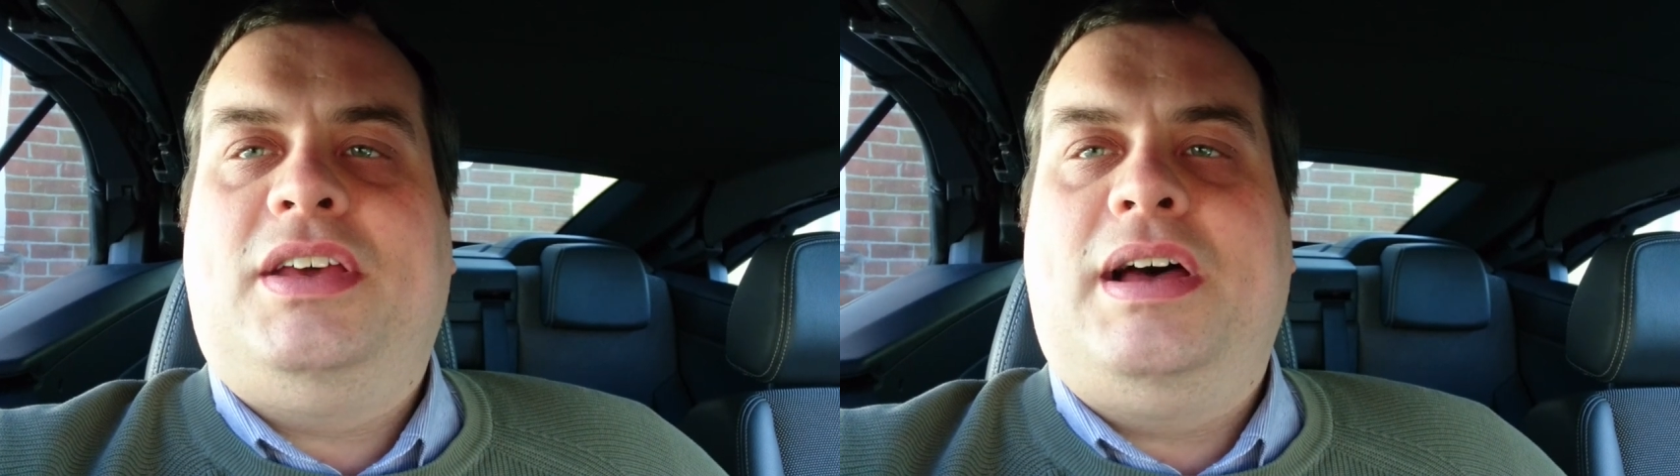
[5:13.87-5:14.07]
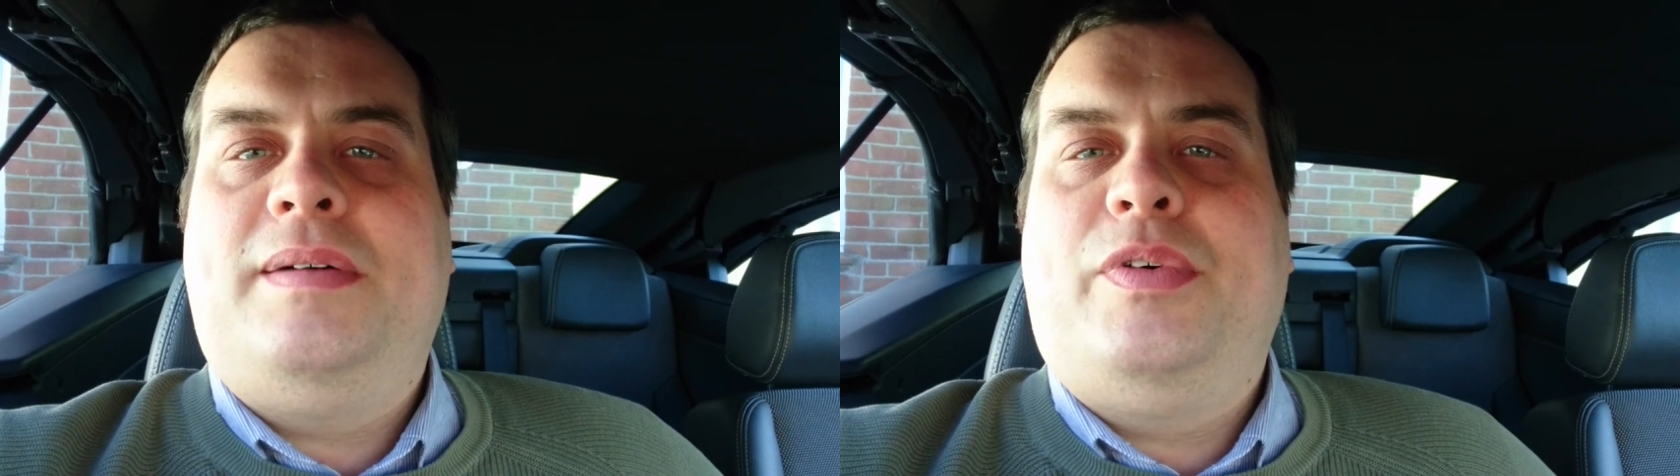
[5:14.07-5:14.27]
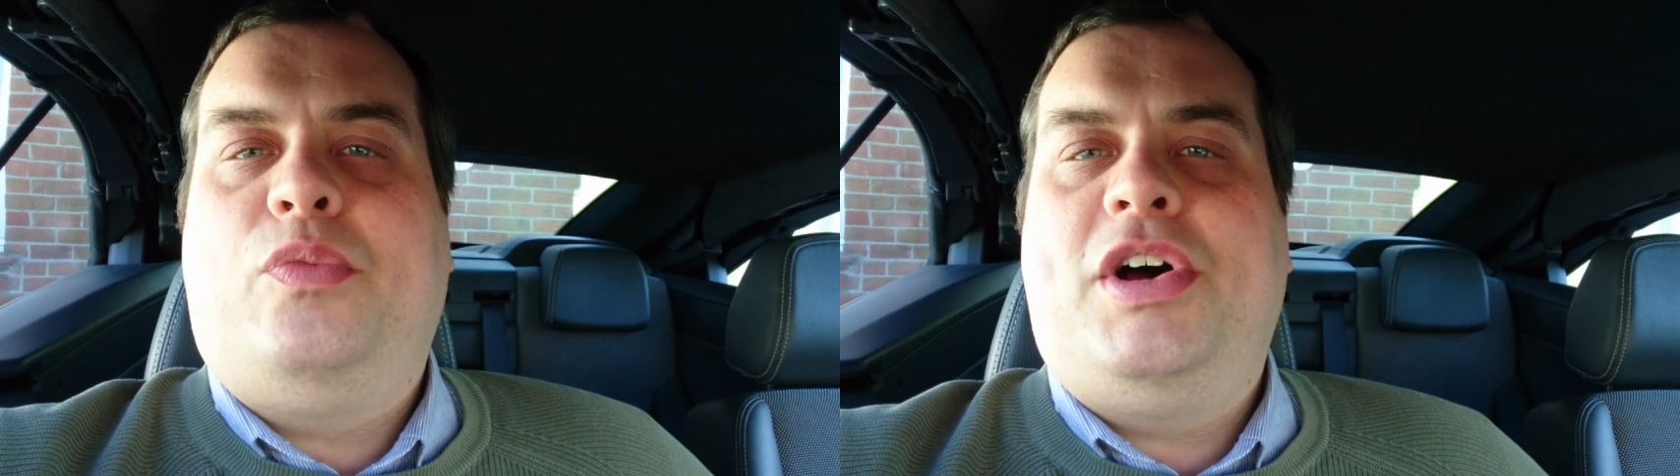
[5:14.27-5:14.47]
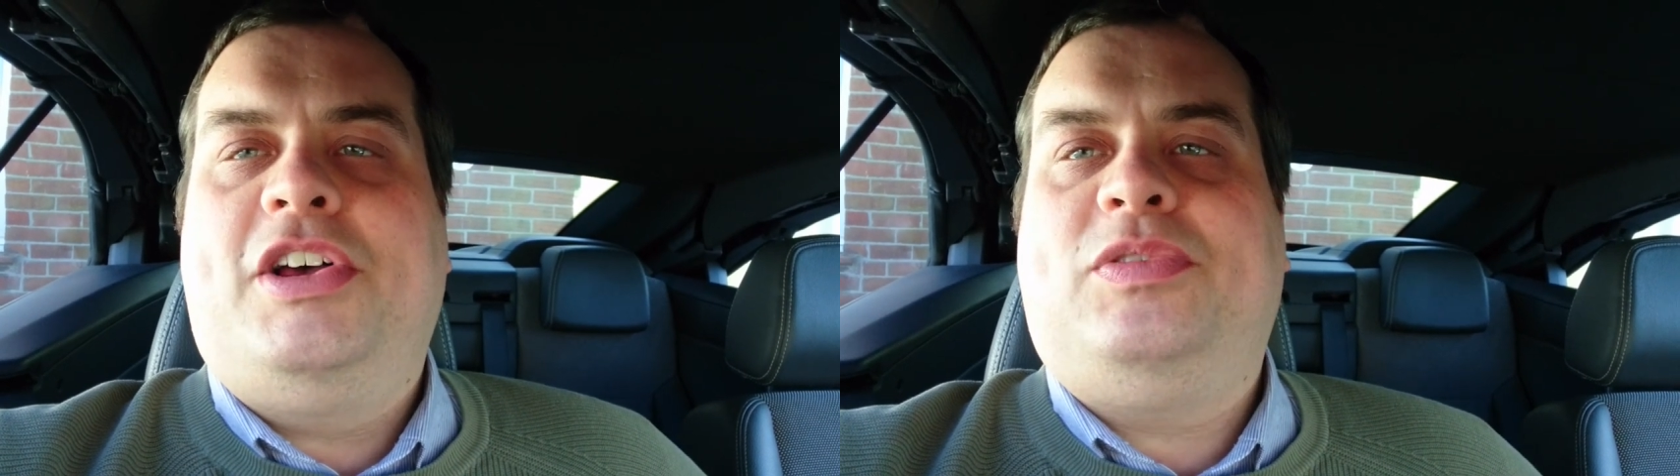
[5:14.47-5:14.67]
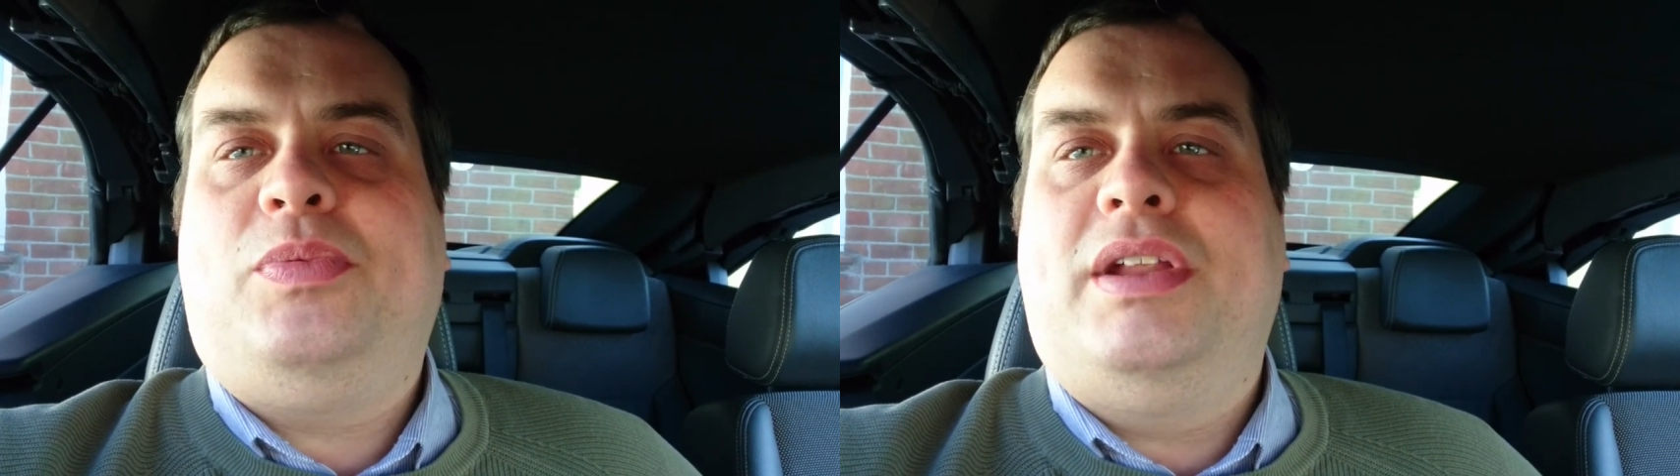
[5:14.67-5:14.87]
Um, the
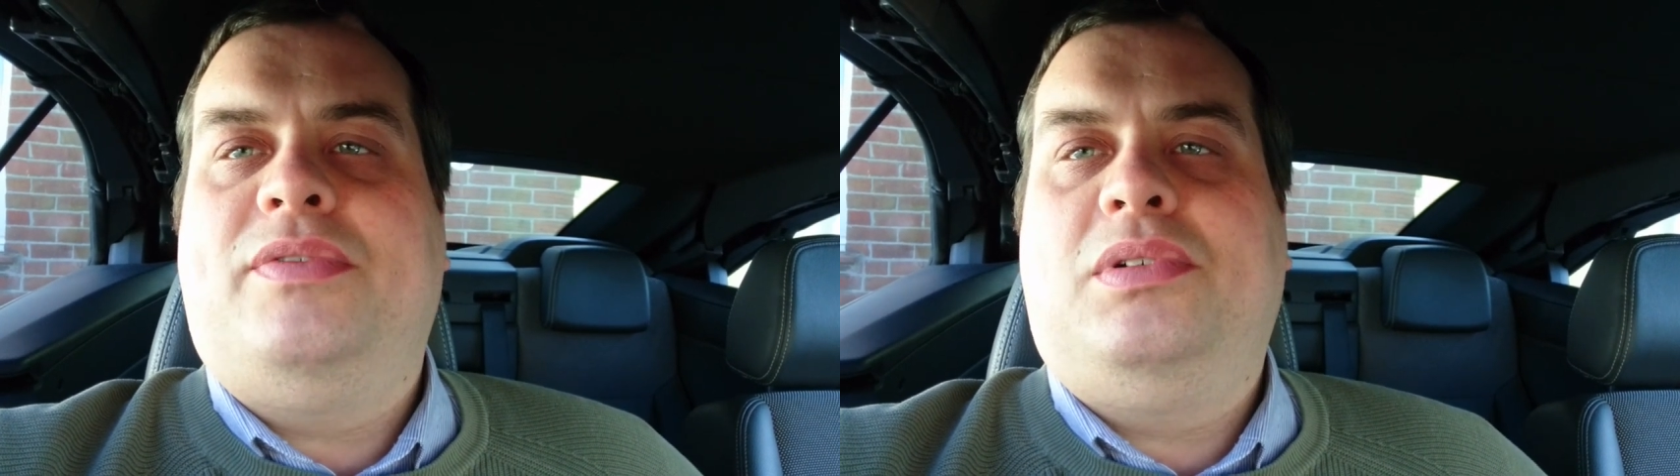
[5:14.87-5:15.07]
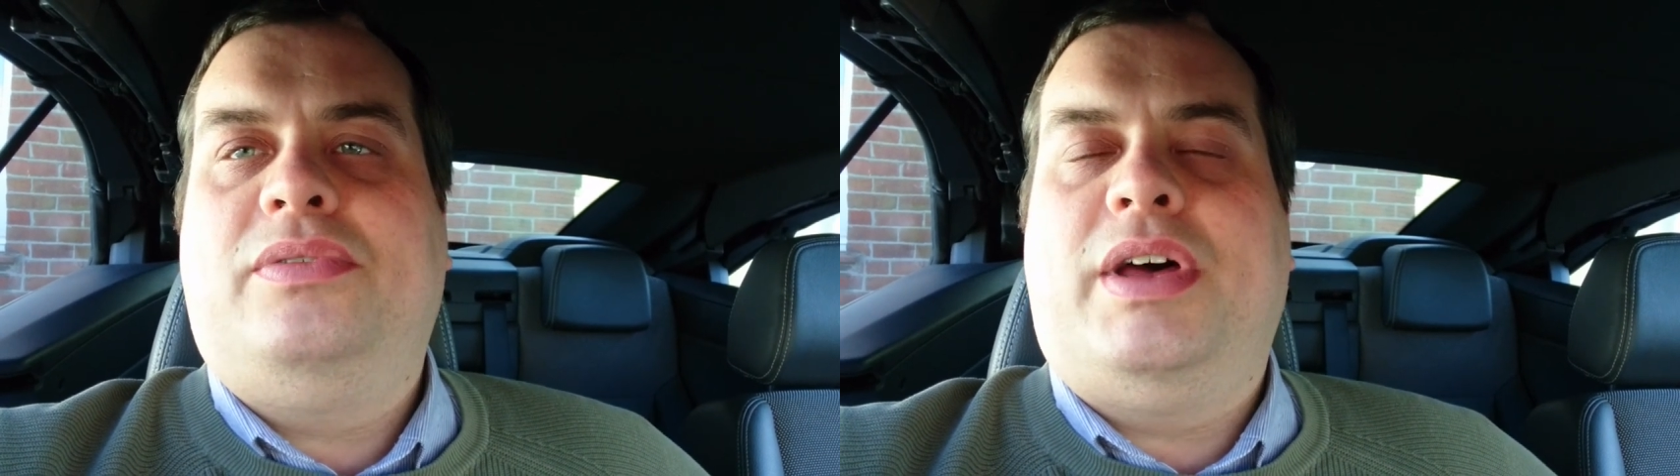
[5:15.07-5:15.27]
worst one of all,